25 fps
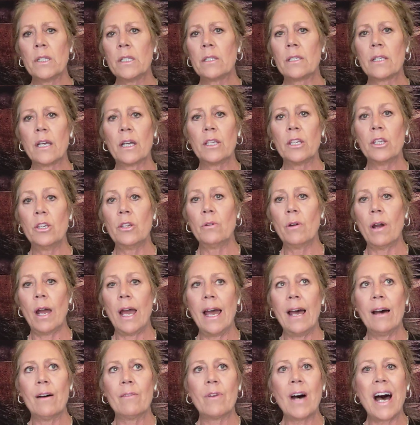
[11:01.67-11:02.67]
means that you
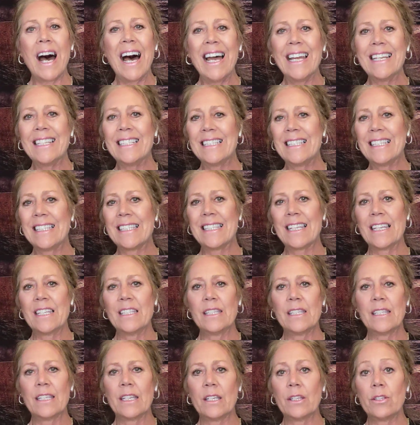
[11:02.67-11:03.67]
have heightened
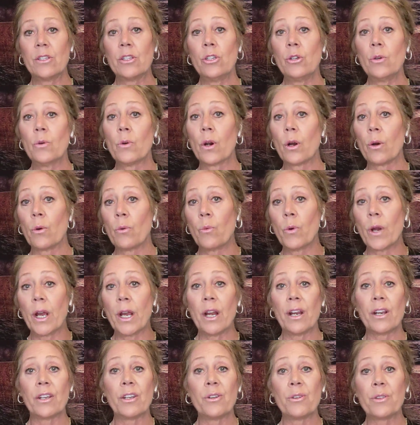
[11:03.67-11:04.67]
senses. You are
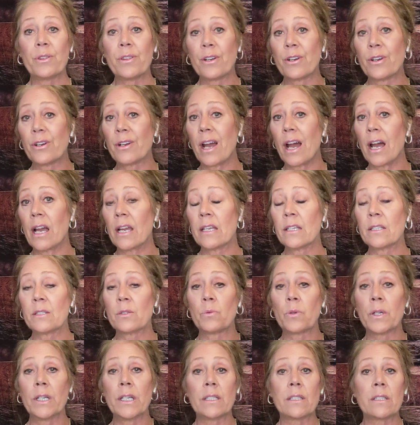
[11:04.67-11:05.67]
aware. Your third eye is
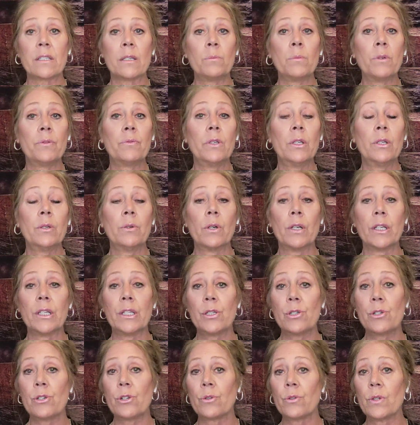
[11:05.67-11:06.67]
awake. Some of you are
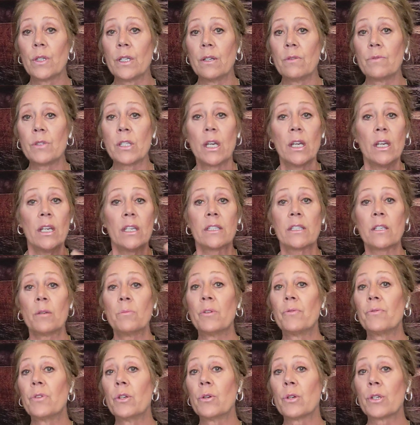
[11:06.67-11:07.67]
intuitives. Some
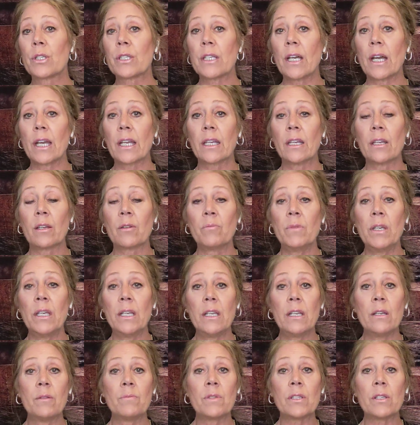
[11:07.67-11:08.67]
of you are psychic
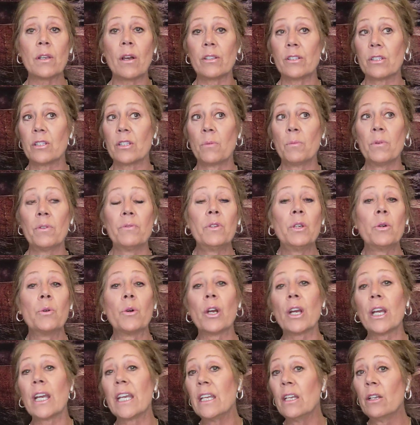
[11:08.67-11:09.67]
mediums. Some of you
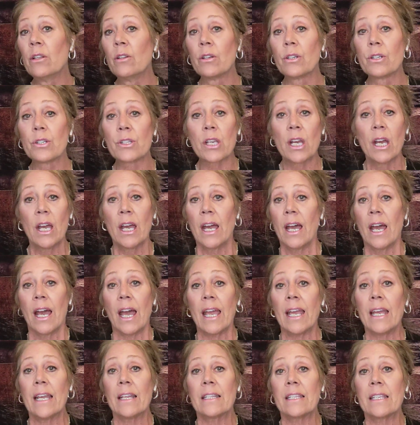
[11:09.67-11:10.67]
are healers.
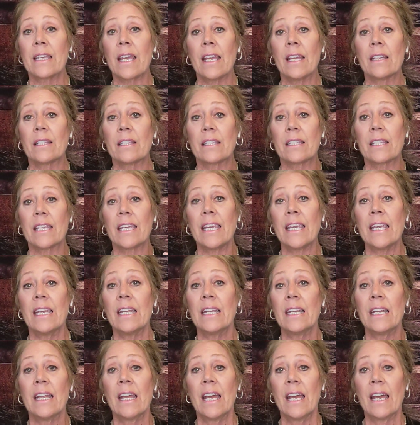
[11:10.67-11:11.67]
It, it's
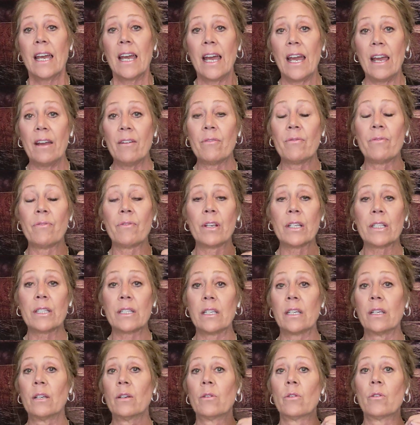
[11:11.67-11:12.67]
in every
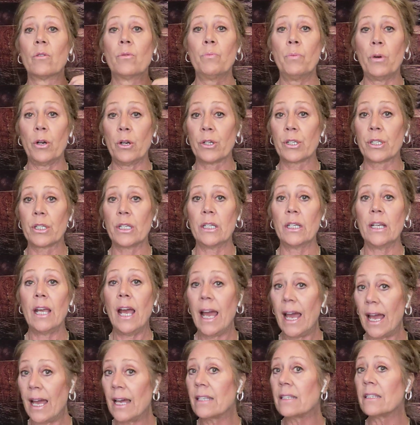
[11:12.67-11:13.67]
single person
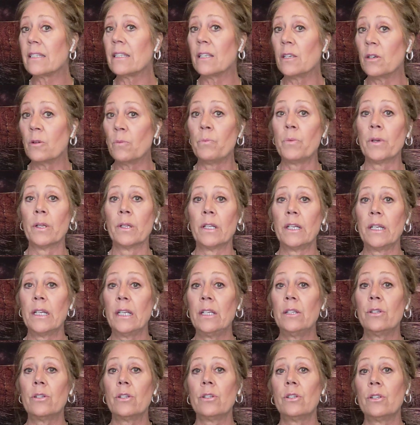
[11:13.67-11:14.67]
has the
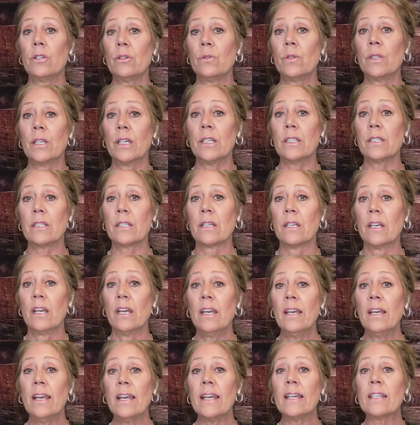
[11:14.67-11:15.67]
ability to do this.
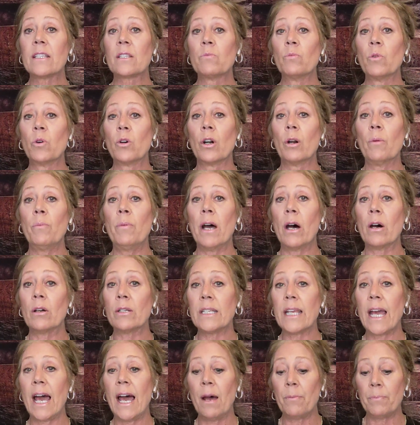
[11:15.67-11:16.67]
It's more
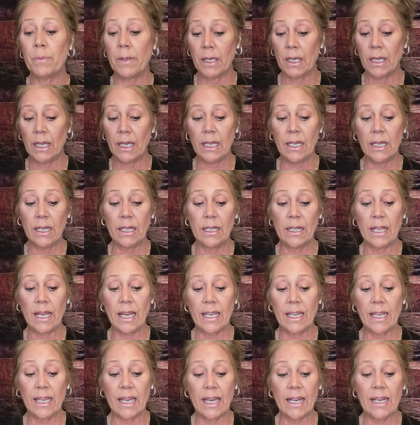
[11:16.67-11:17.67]
about tapping in
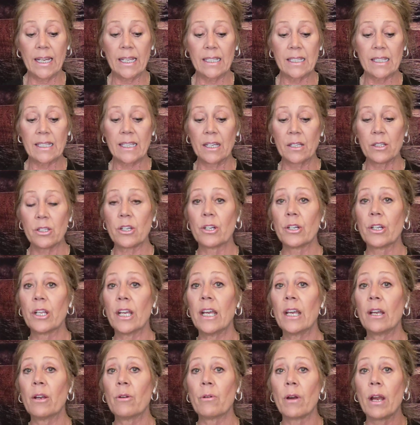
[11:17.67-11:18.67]
and getting centered
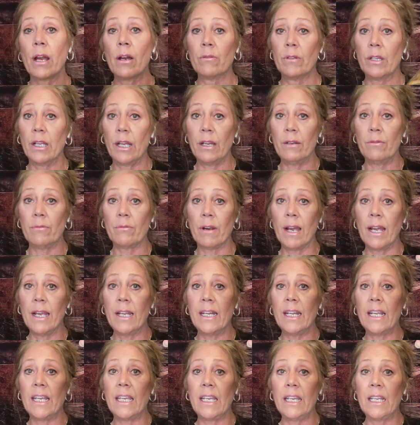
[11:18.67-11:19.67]
and grounded,
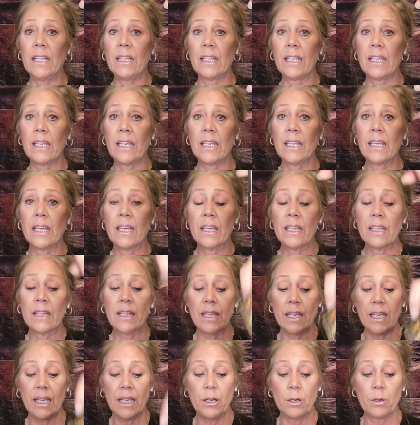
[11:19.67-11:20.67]
right? Healing
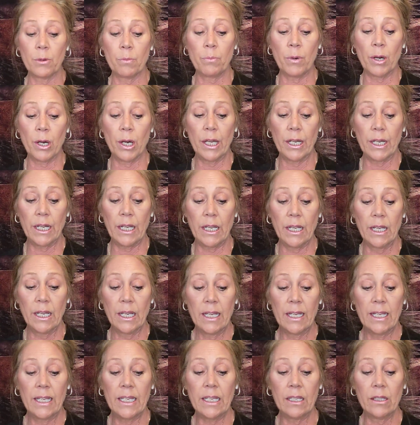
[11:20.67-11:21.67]
the inner body,
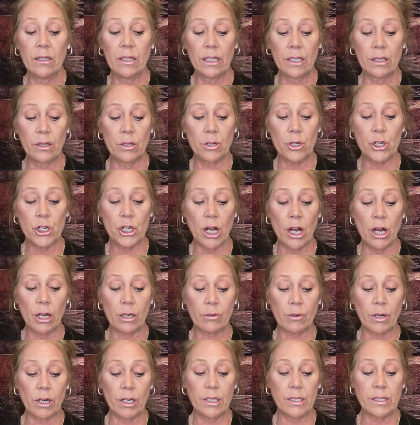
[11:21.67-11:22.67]
healing the
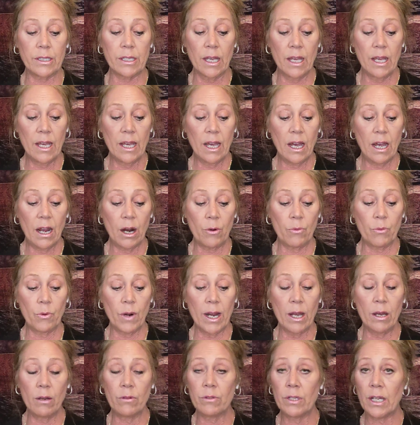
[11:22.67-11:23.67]
chakras
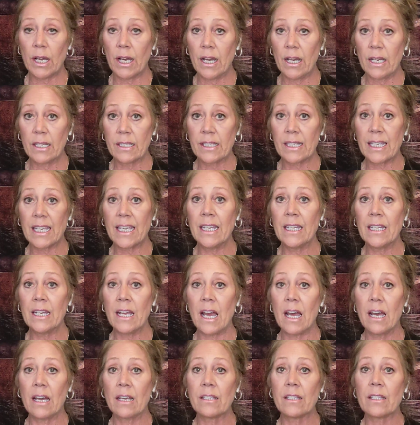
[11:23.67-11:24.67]
around us, in
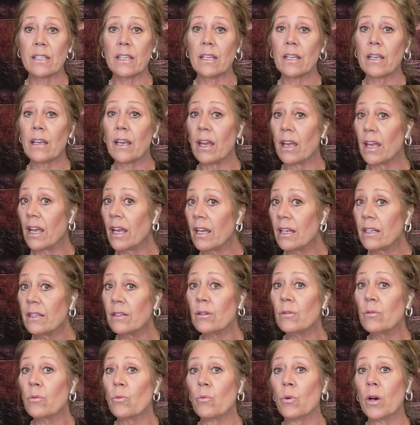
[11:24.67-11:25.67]
us, and
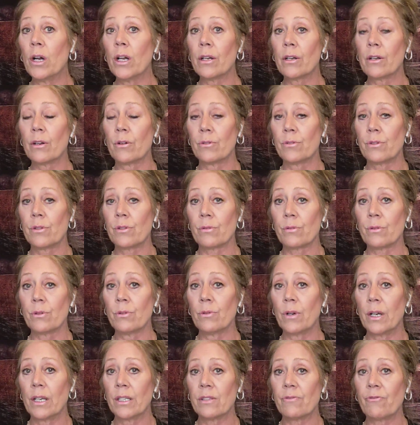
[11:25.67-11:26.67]
what goes
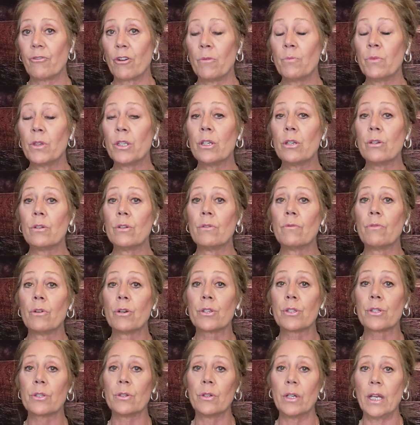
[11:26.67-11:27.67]
through us from the
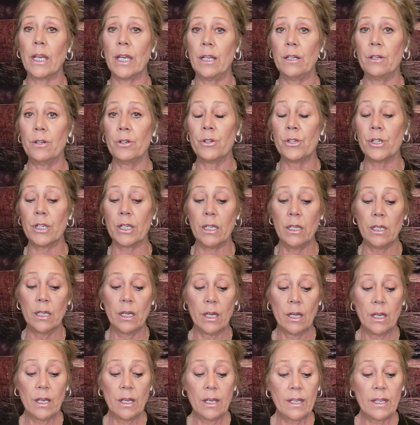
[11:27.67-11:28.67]
universal energy.
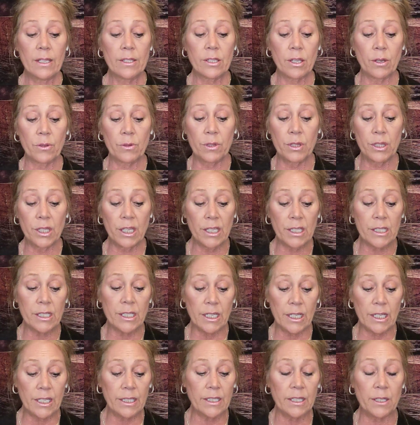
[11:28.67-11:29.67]
So
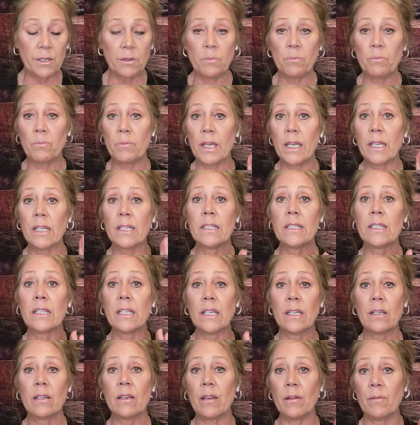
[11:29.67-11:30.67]
this is an
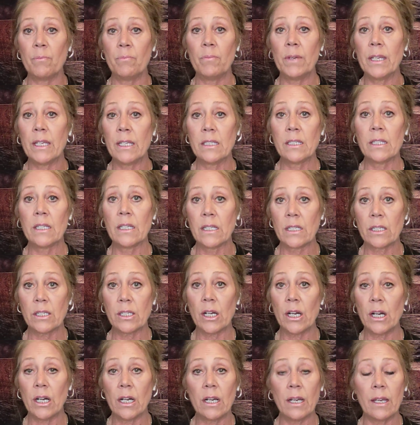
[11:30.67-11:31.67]
amazing, amazing
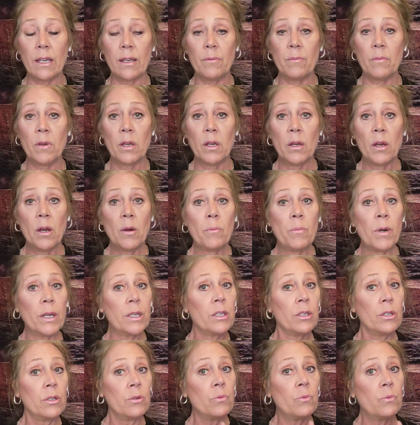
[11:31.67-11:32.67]
time,
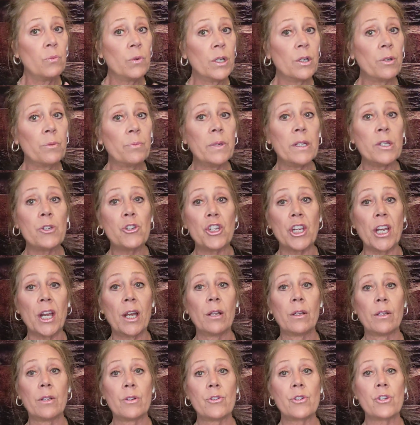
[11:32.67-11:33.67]
but you will be
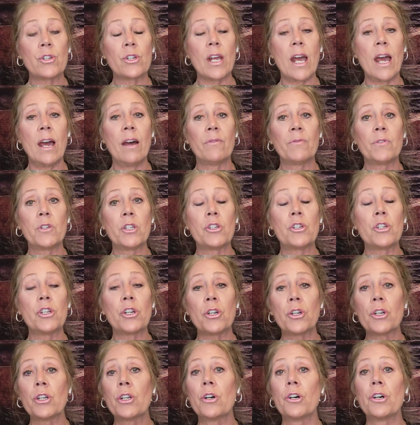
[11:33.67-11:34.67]
challenged to have to
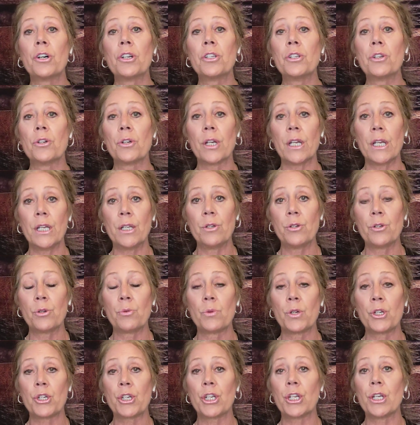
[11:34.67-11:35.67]
turn on your
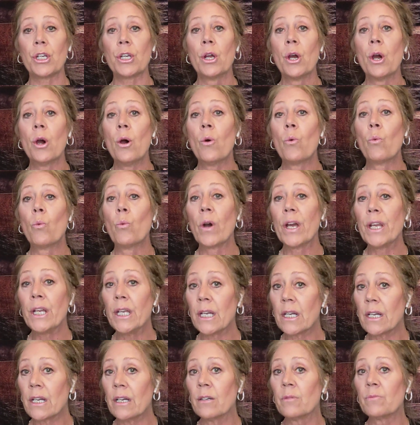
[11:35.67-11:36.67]
intuition when
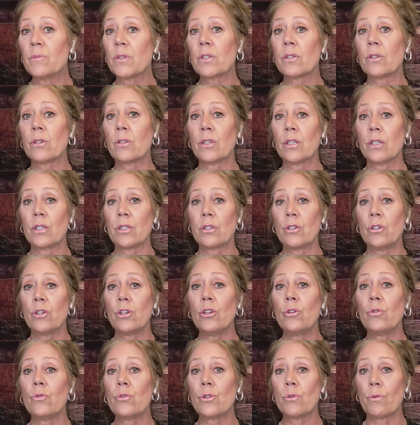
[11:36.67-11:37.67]
it comes to this
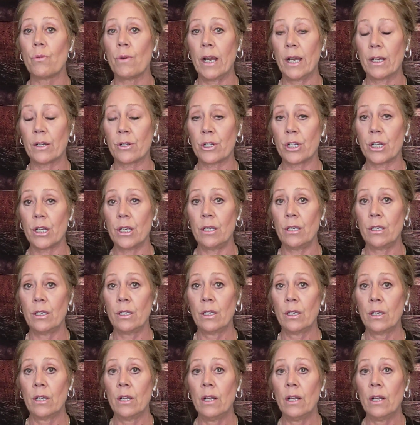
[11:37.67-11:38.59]
new direction.